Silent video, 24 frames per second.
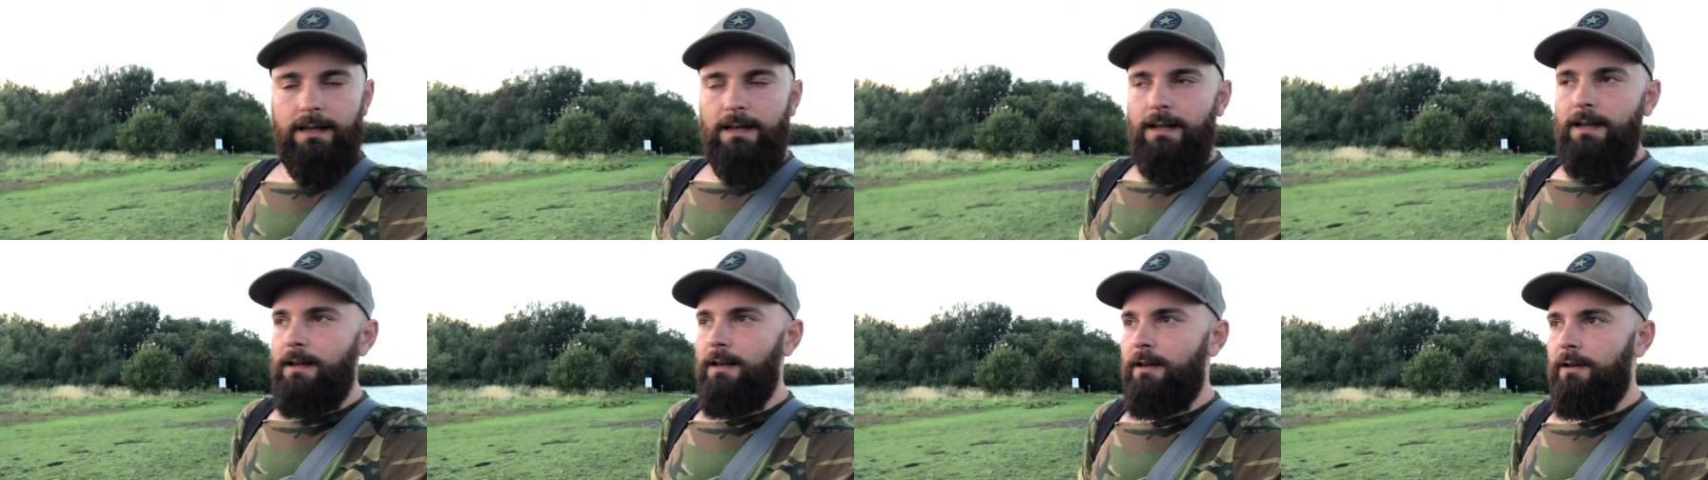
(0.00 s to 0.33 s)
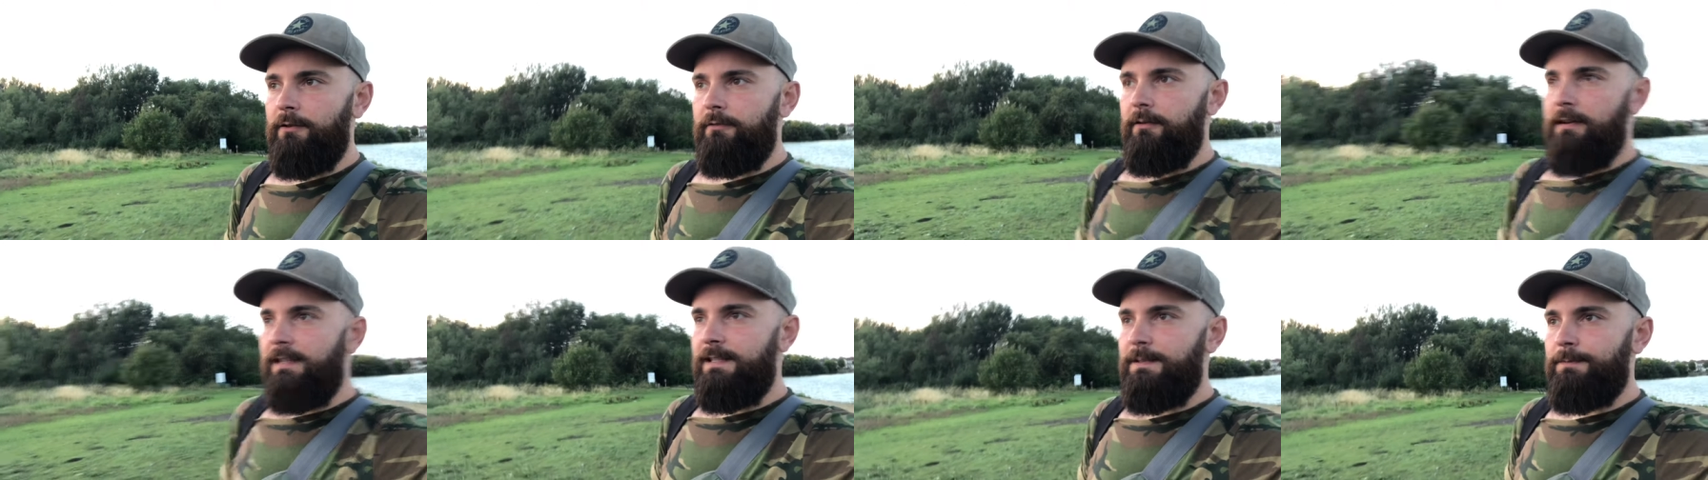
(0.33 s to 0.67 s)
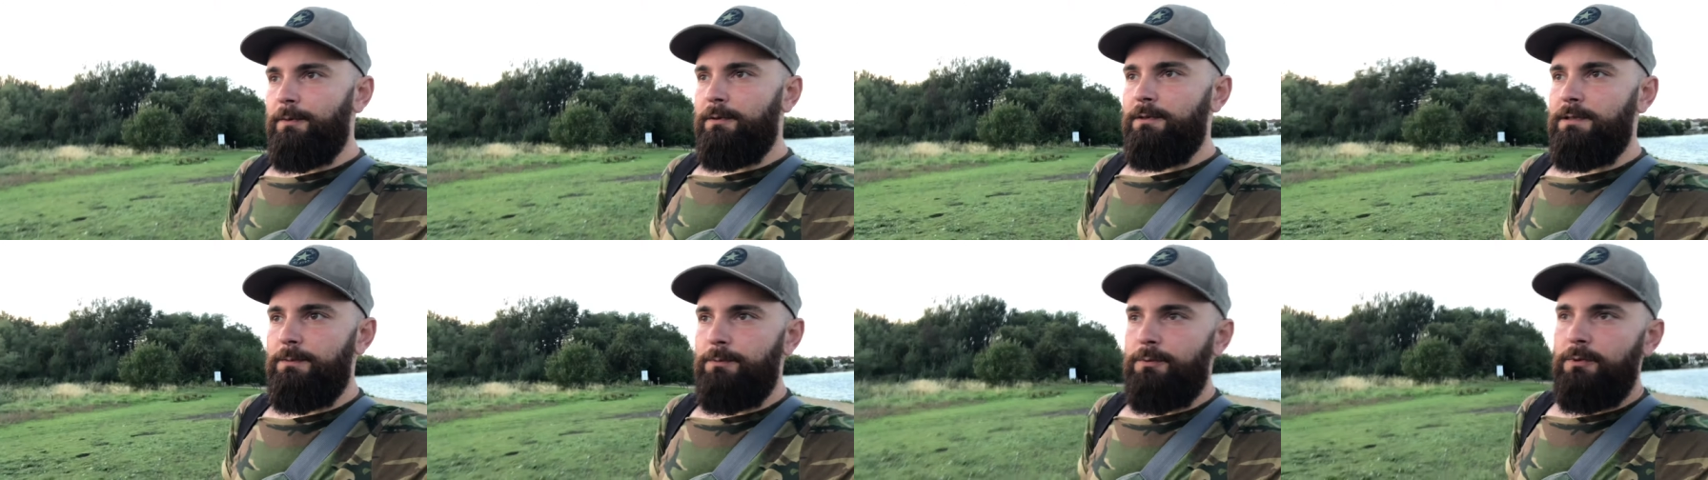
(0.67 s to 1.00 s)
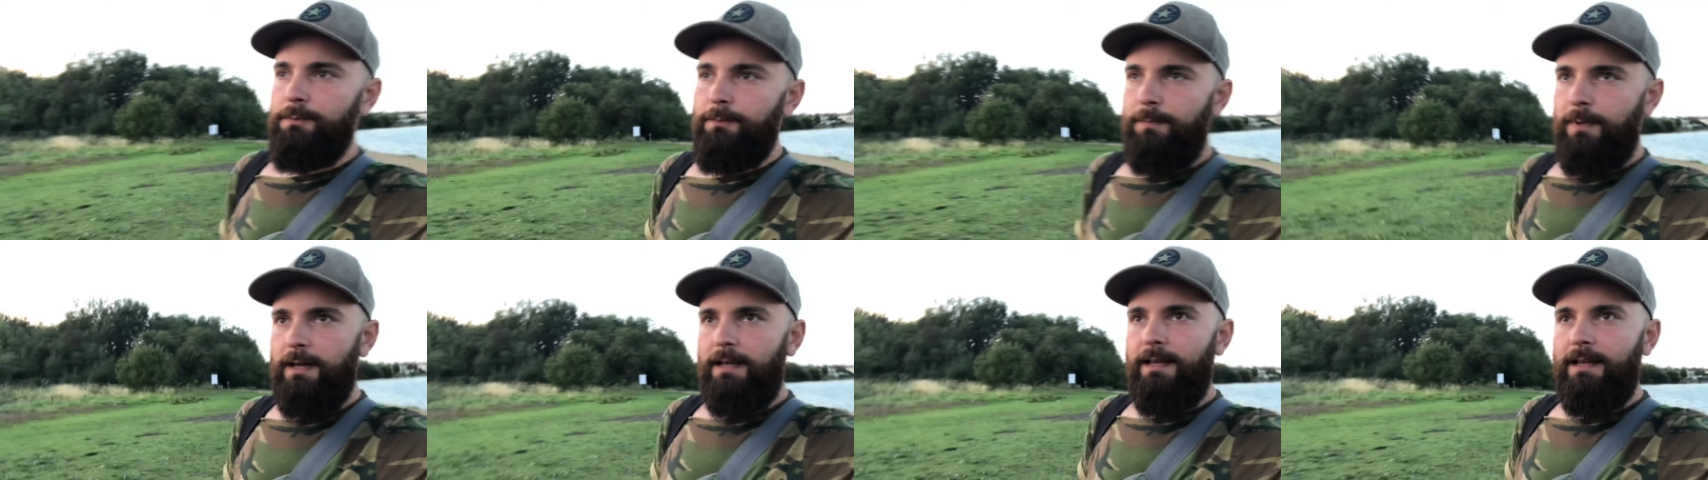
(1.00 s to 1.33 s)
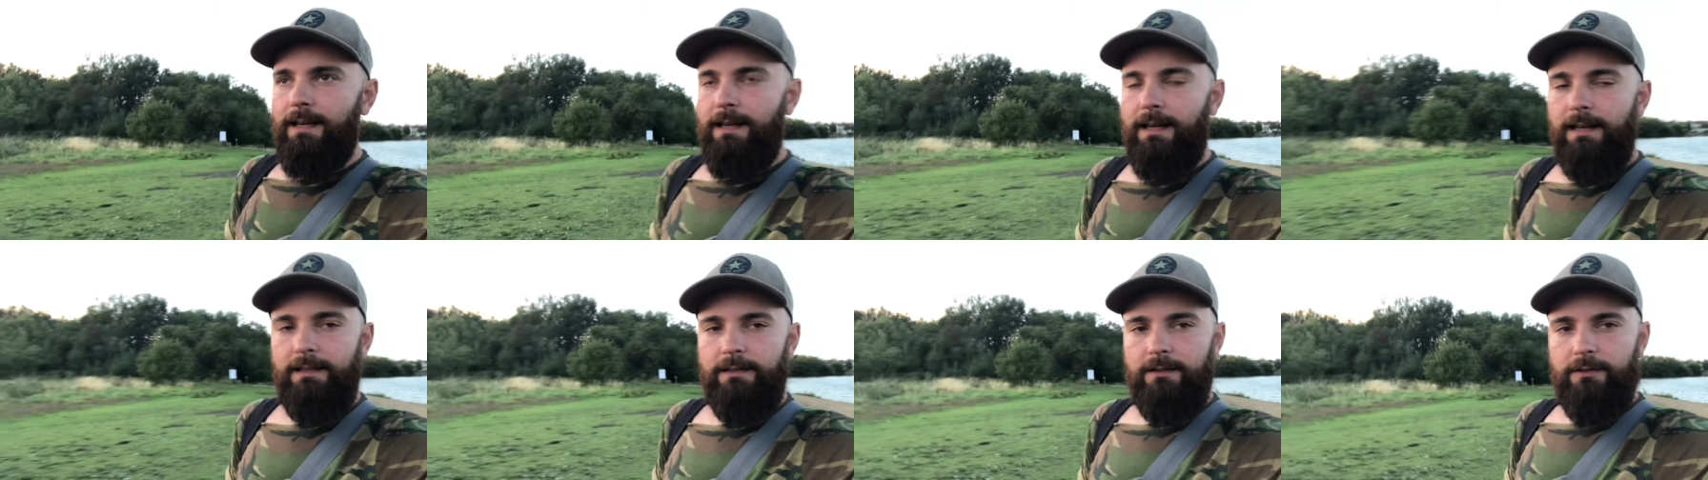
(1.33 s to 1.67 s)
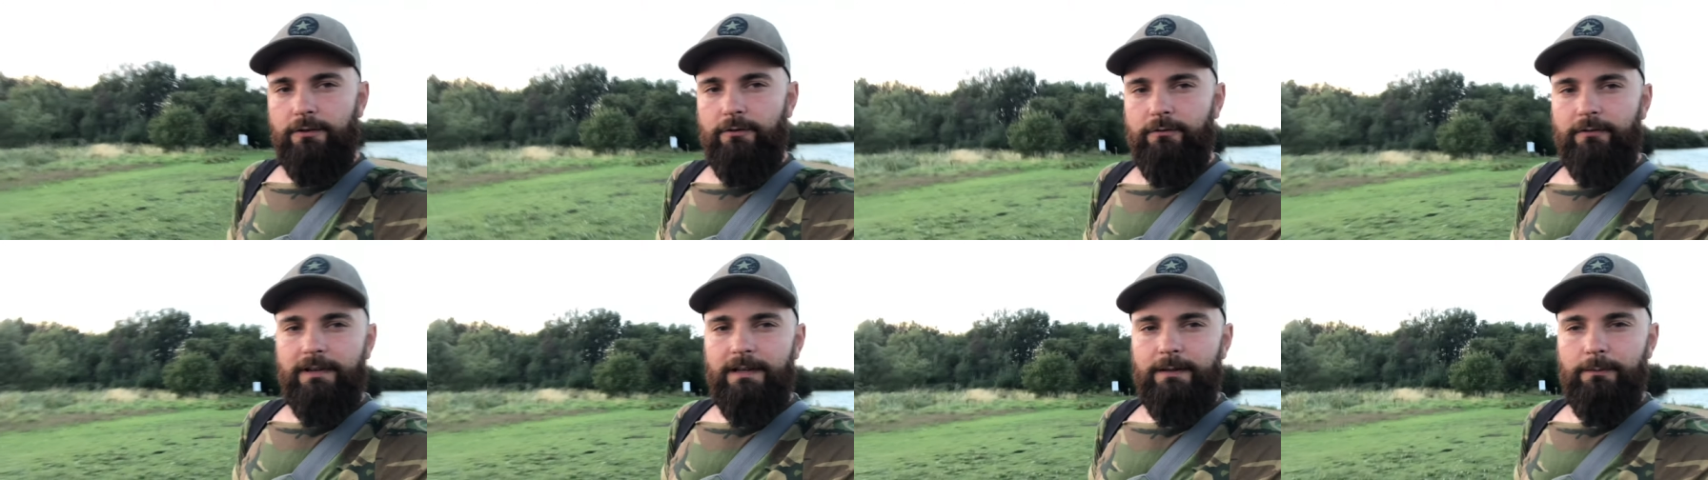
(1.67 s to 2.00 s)
uh, great spotted woodpecker and
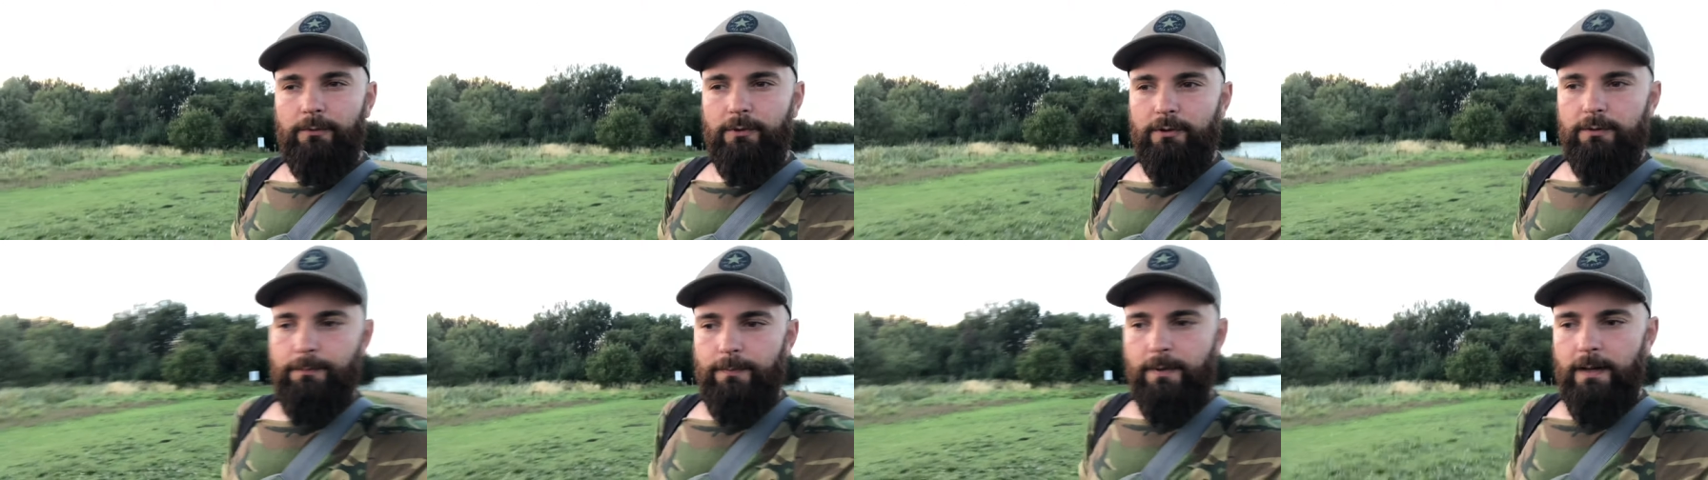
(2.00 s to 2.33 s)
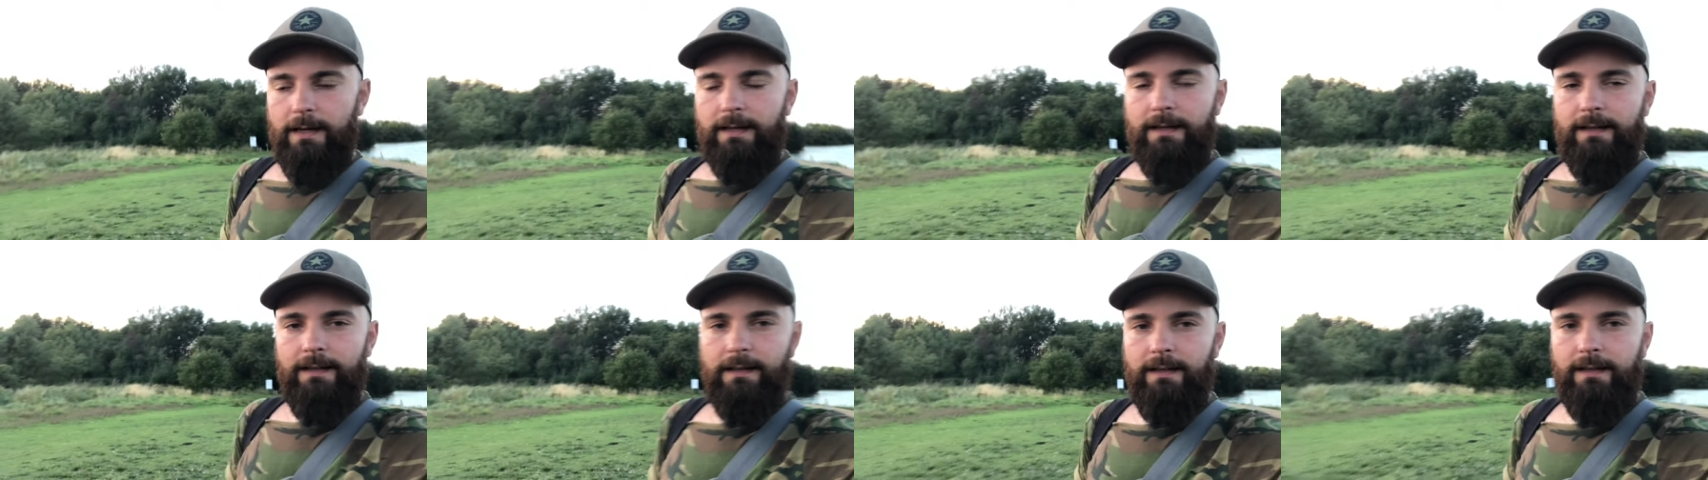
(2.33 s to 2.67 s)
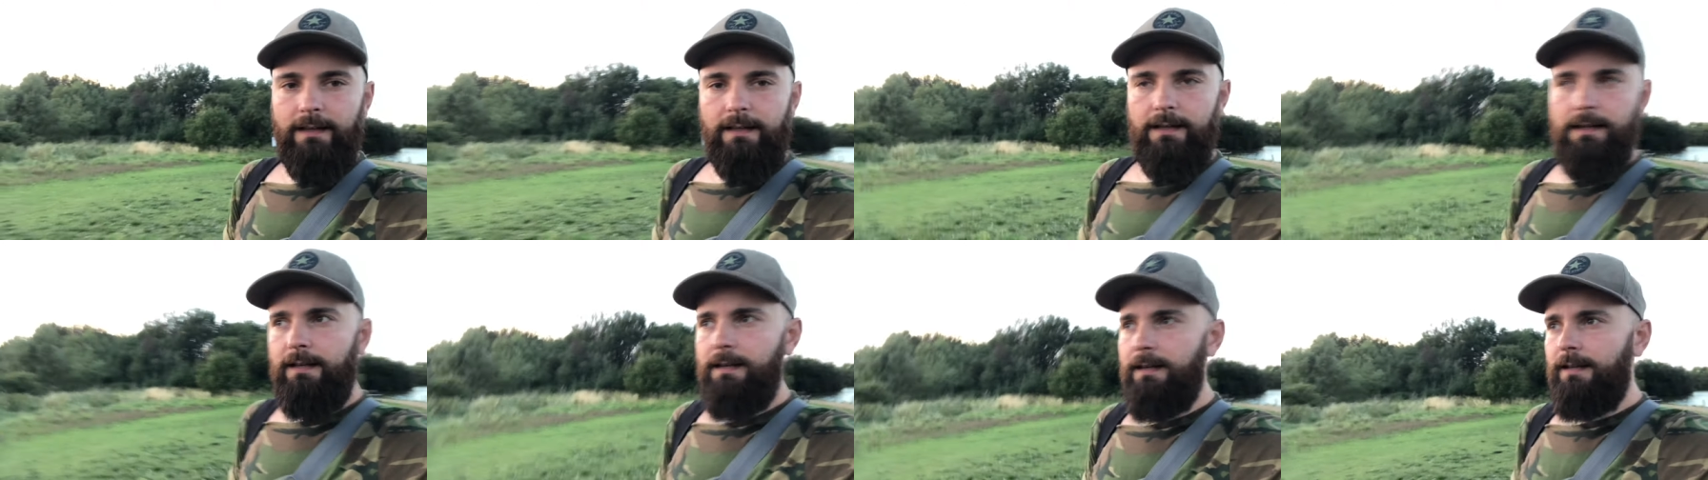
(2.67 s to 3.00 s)
green woodpecker here.